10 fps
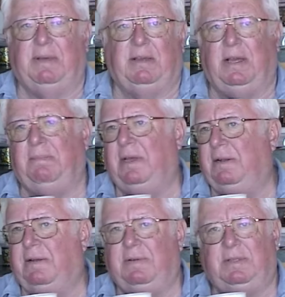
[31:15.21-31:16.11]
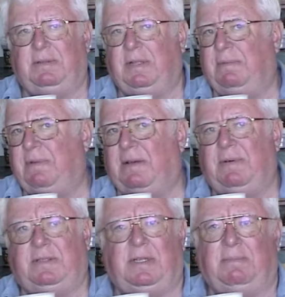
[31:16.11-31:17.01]
like back. I made every. I,
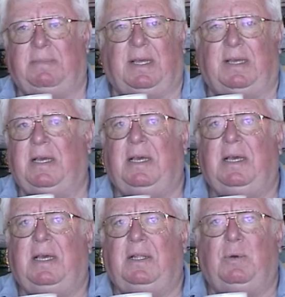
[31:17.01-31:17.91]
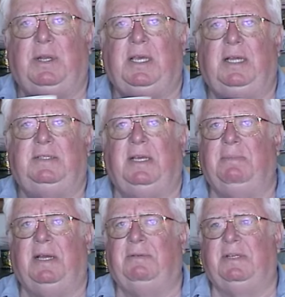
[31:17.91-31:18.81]
I went some like 28
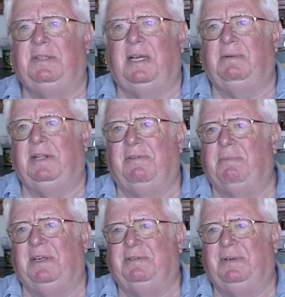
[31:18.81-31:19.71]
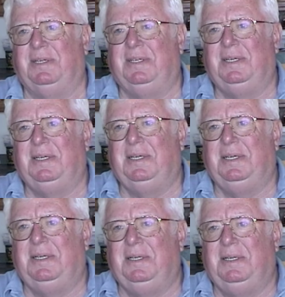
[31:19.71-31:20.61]
St. Patrick's Day. I never missed one.
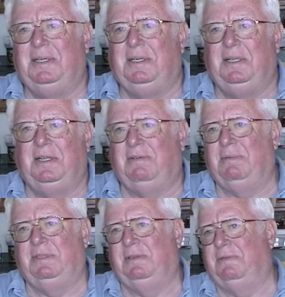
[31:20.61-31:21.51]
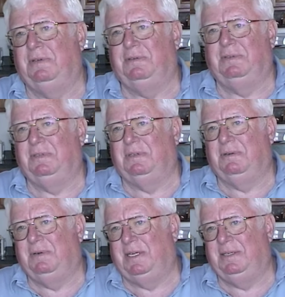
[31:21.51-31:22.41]
Oh wow! You never missed a funeral
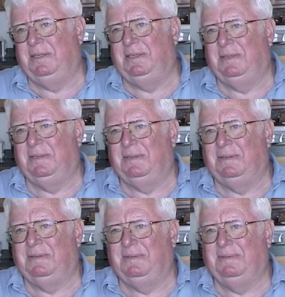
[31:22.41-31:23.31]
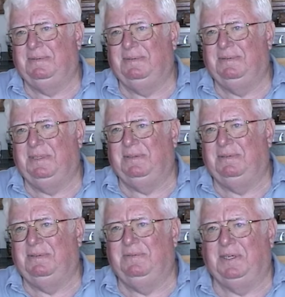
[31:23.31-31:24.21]
or a wedding or you
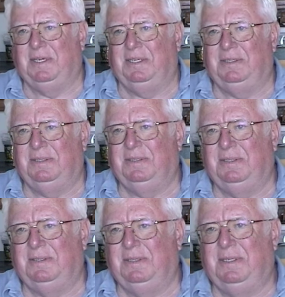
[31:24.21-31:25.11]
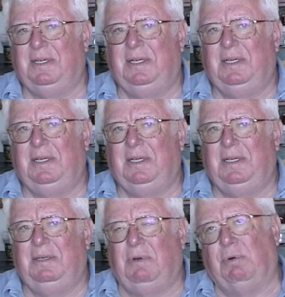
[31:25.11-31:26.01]
know vacations, and
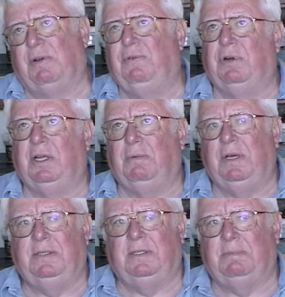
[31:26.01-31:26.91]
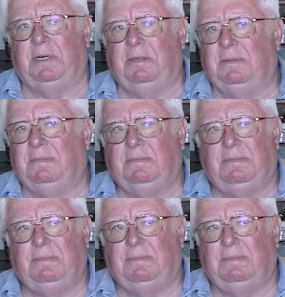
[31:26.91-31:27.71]
we worked four day weeks at Spartan,